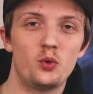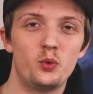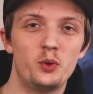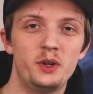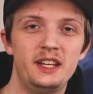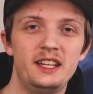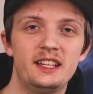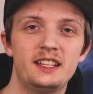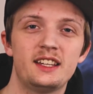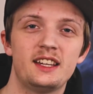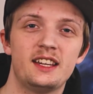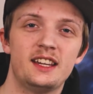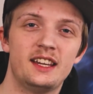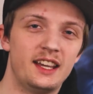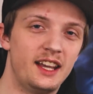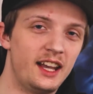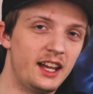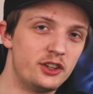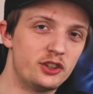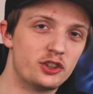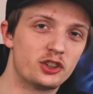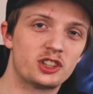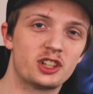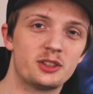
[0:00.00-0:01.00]
weak,
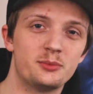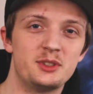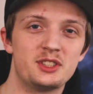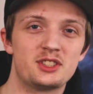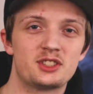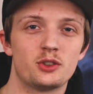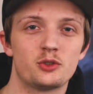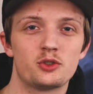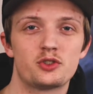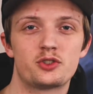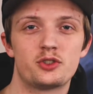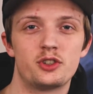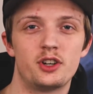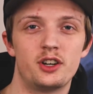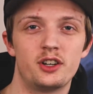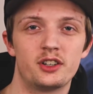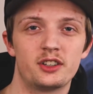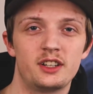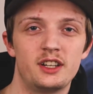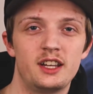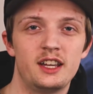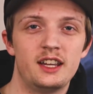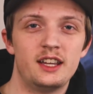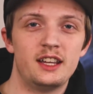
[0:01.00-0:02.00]
and you're going to be so
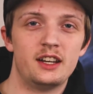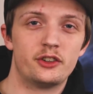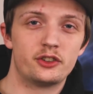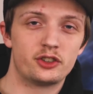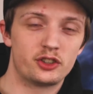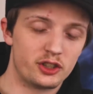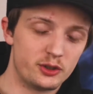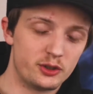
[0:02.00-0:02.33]
strong, you're